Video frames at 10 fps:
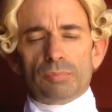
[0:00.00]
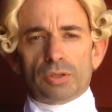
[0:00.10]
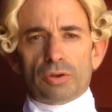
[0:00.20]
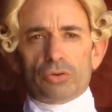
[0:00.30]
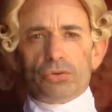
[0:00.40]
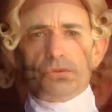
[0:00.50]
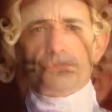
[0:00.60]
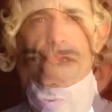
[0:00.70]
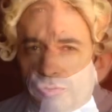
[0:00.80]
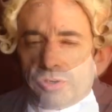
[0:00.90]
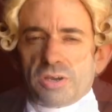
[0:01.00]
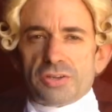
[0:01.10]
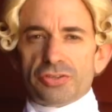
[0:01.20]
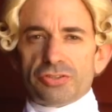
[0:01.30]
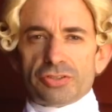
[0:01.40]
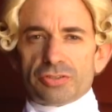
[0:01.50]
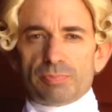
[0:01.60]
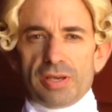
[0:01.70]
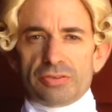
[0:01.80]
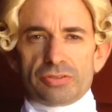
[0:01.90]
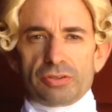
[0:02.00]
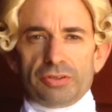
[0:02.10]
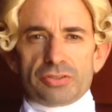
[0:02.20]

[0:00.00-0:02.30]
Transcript: below. So the cravat is just basically